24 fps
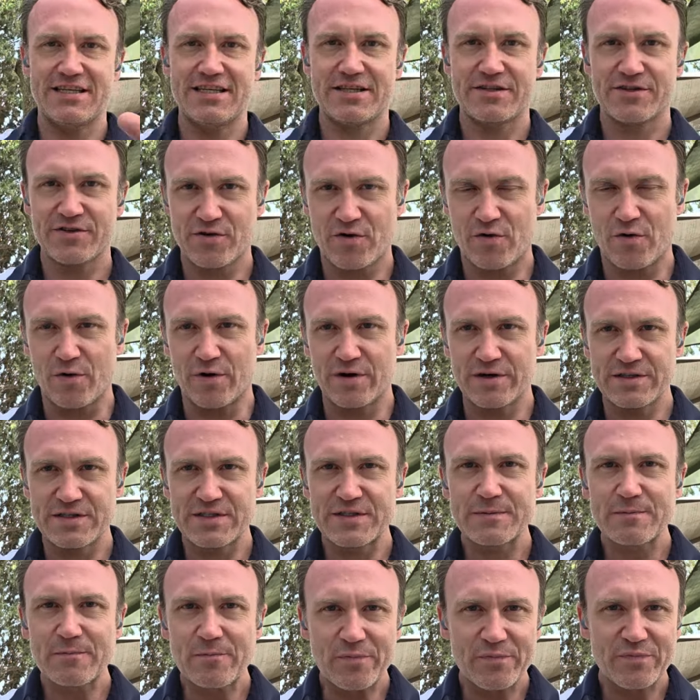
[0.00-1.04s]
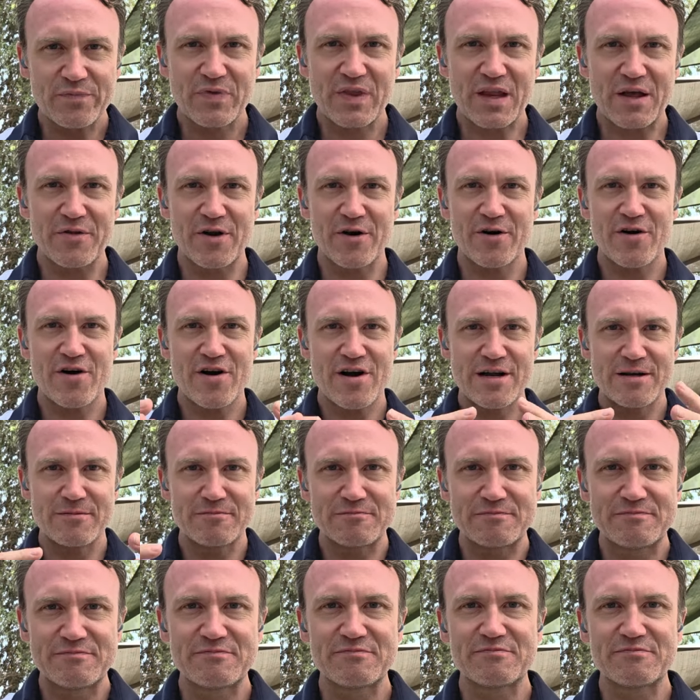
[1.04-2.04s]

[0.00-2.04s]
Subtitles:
discourse, they're not